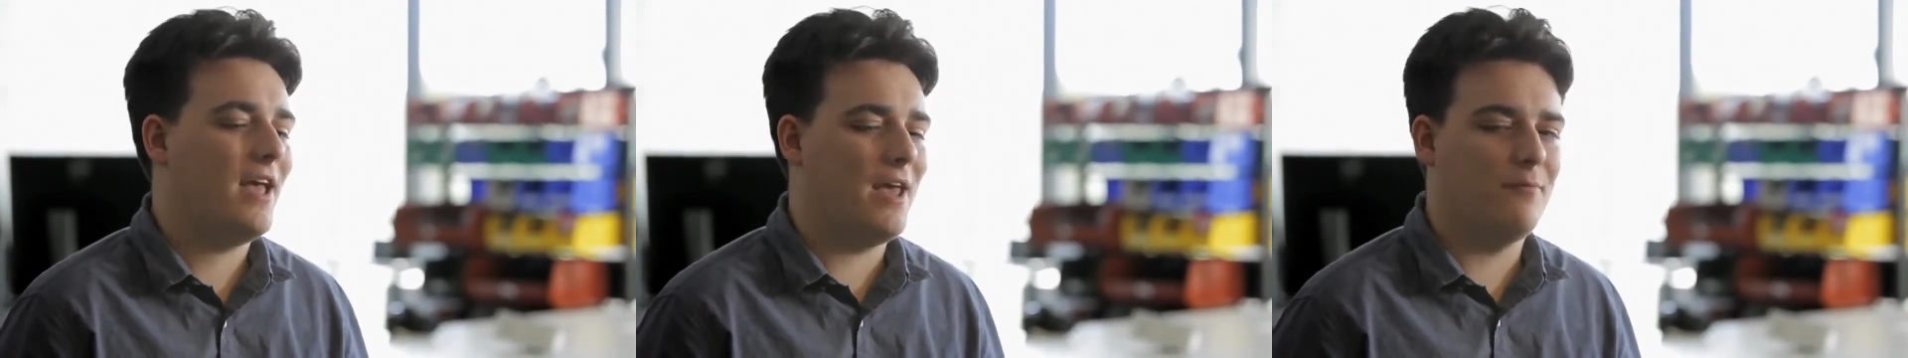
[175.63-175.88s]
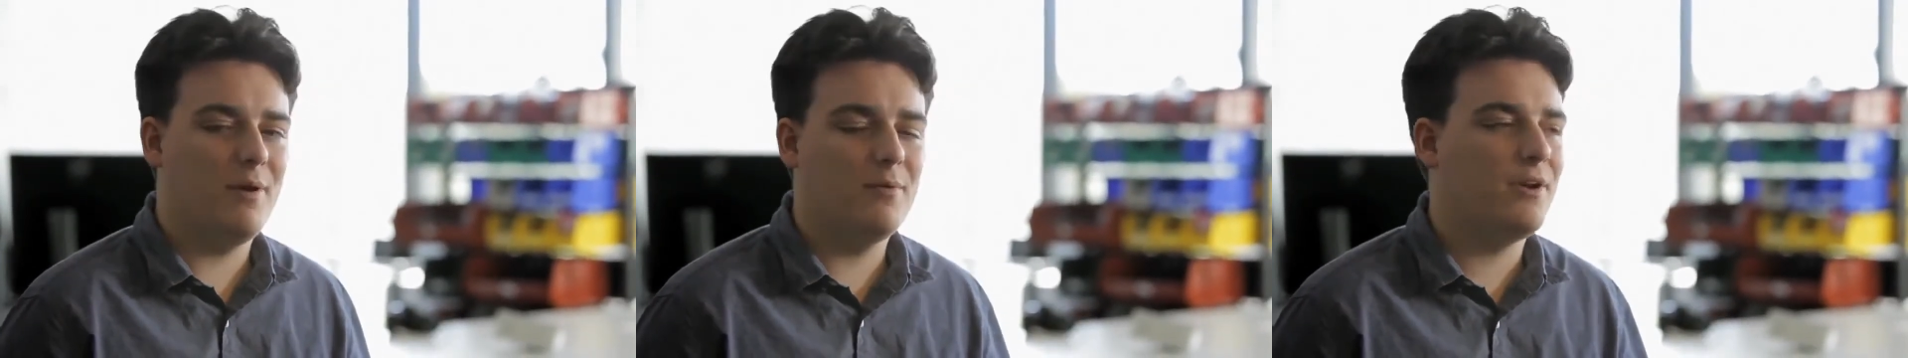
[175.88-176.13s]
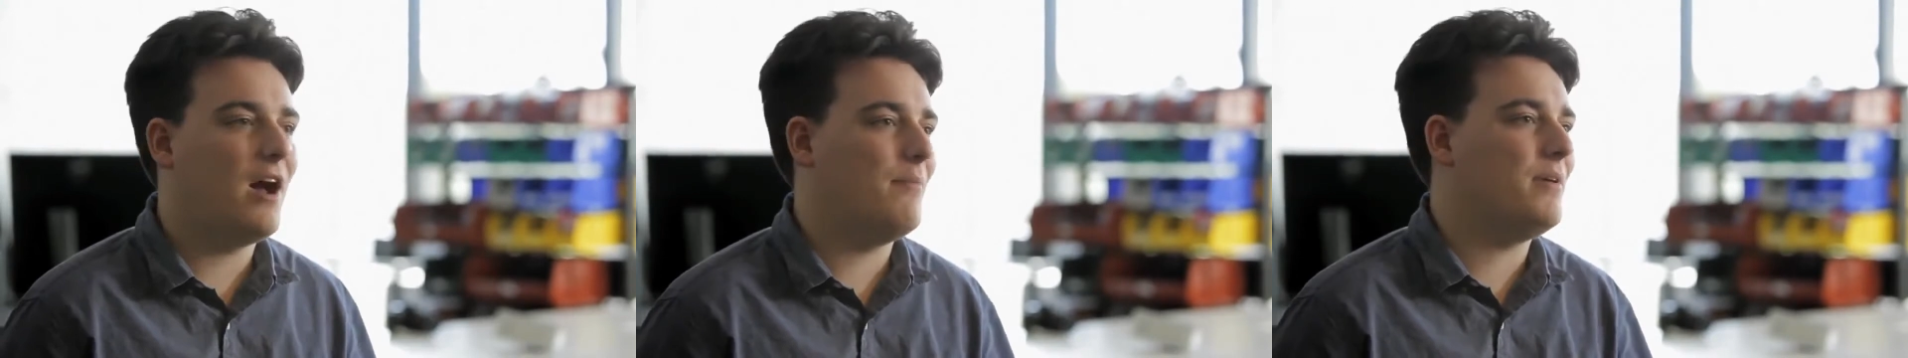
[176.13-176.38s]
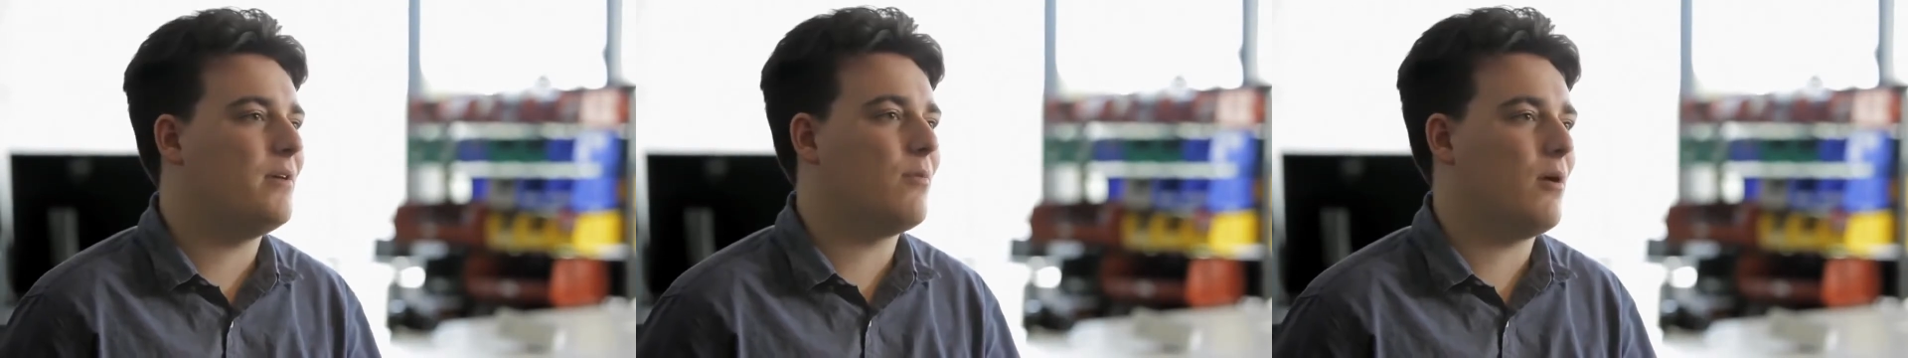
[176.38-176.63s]
and we would not
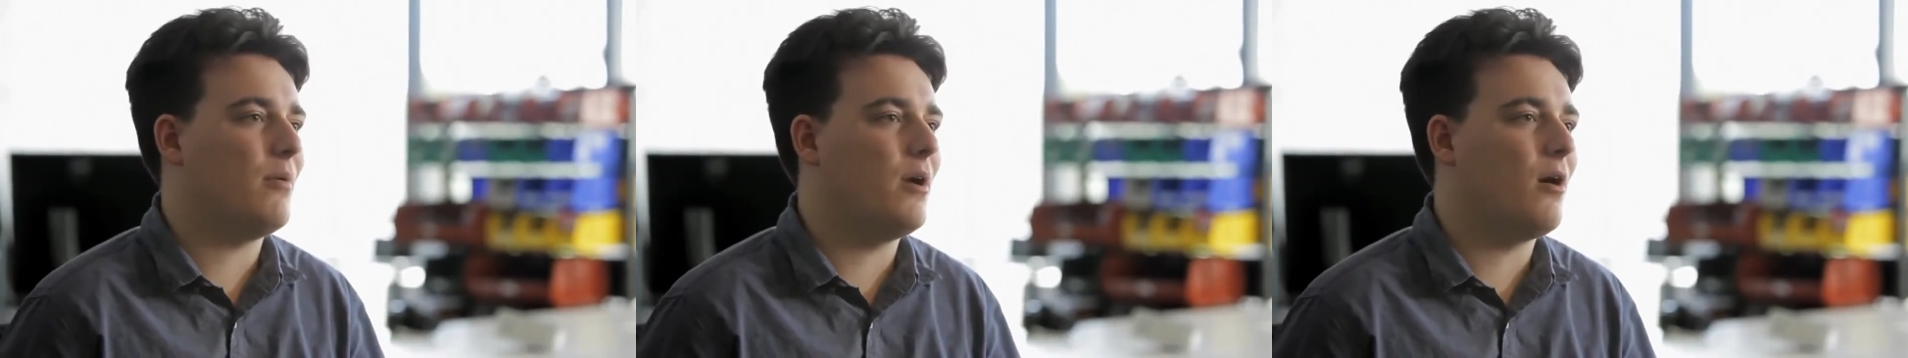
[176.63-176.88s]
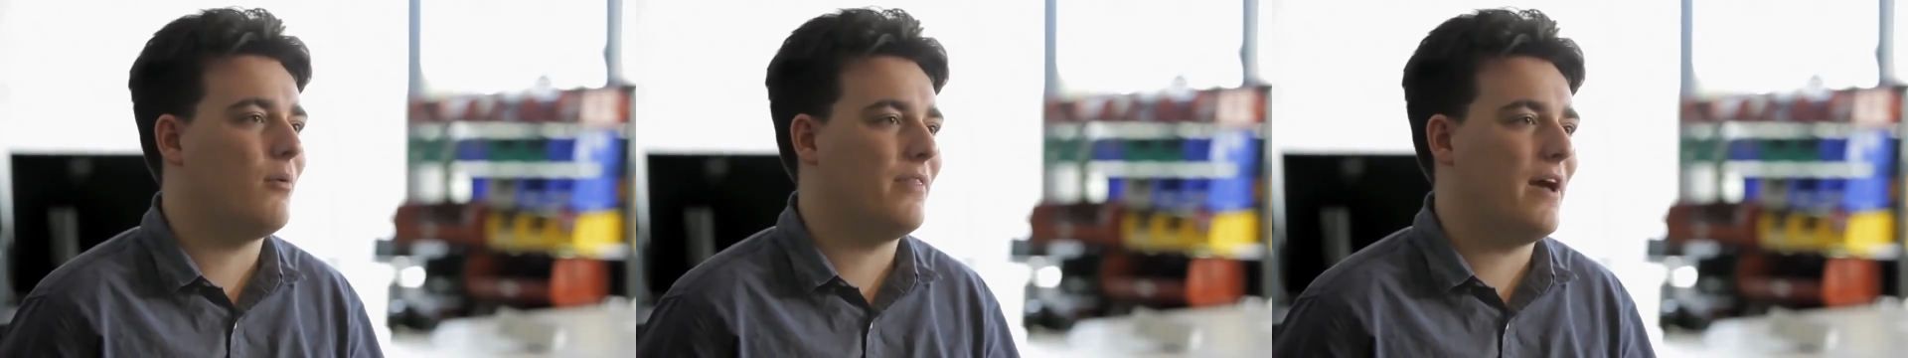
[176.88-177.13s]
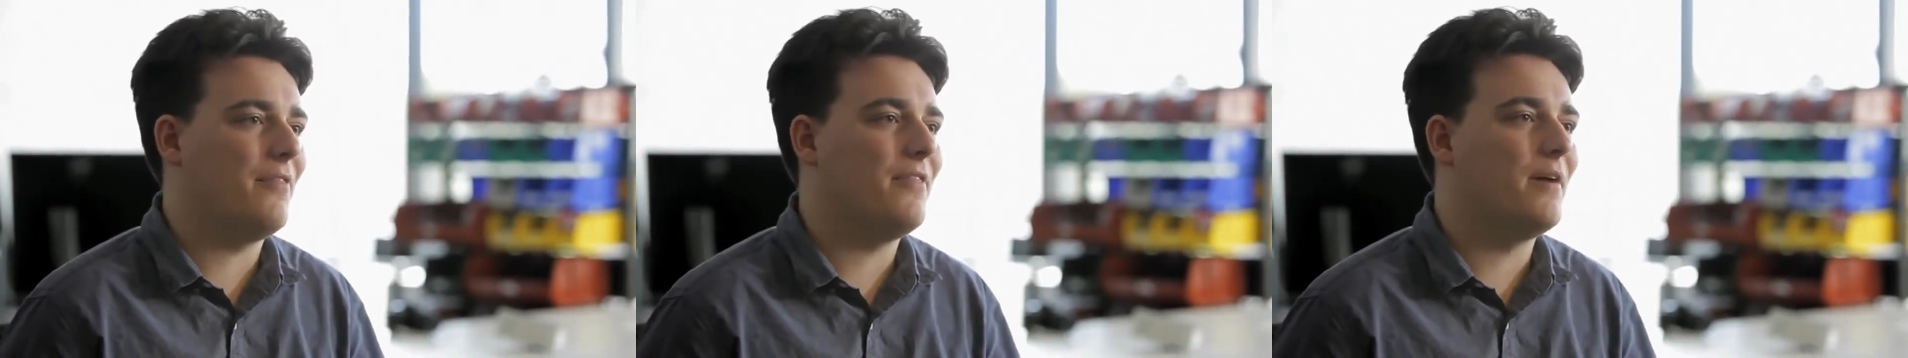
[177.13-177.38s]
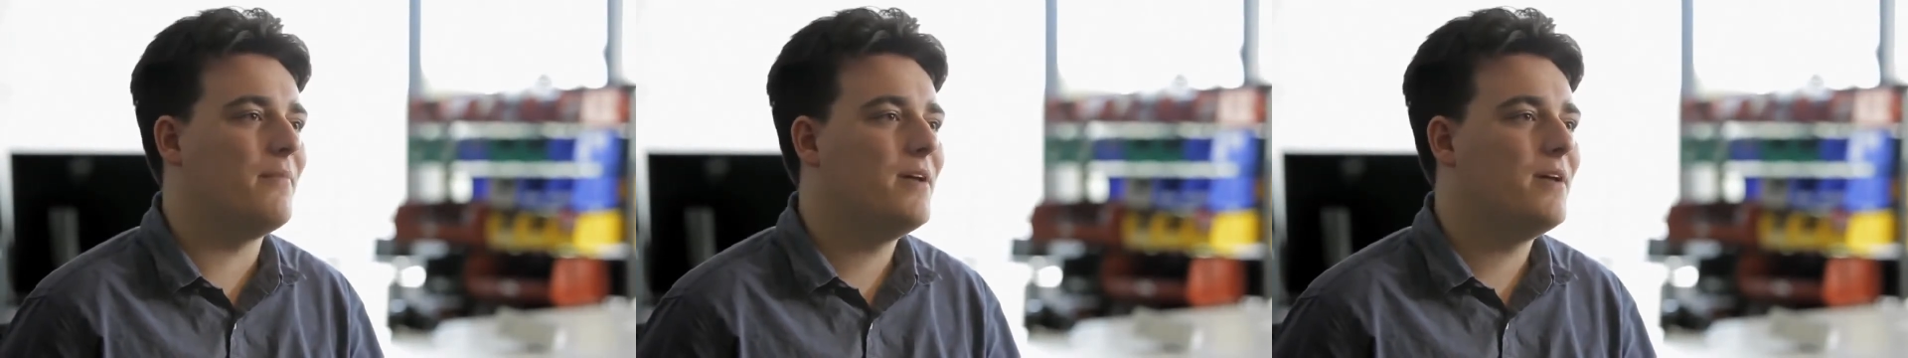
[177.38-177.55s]
be where we are without them.